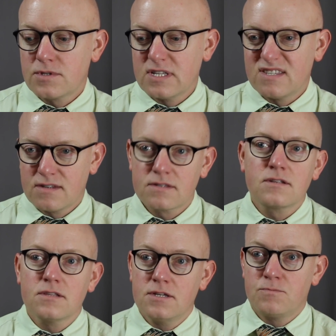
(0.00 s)

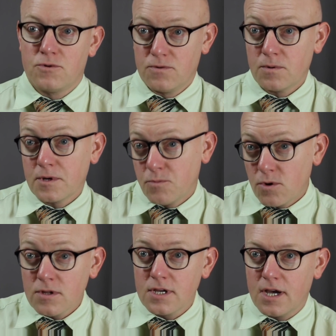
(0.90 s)
consistently performing
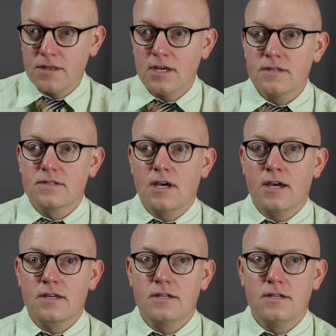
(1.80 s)
poorly on this,
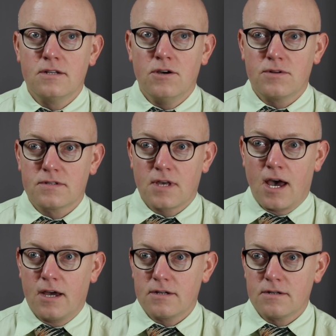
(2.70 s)
I can notice
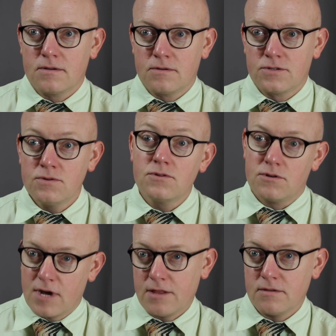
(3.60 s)
that
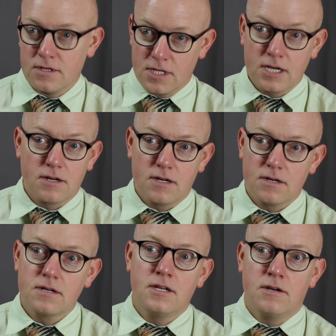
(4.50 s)
sooner rather than
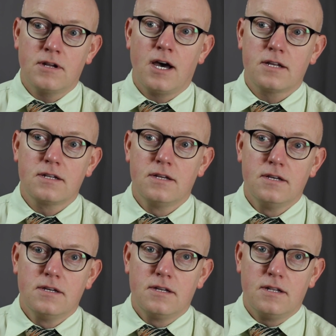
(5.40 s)
later.
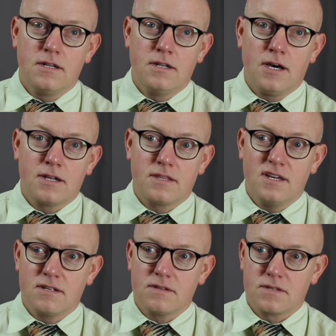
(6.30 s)
Not at the
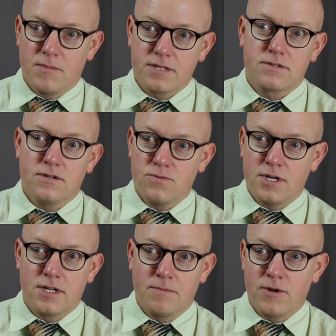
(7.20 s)
end of the semester
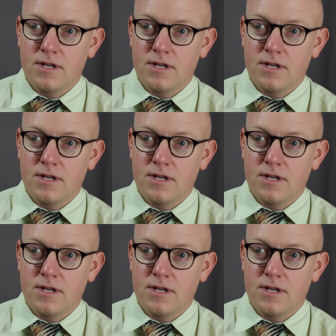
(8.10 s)
when I'm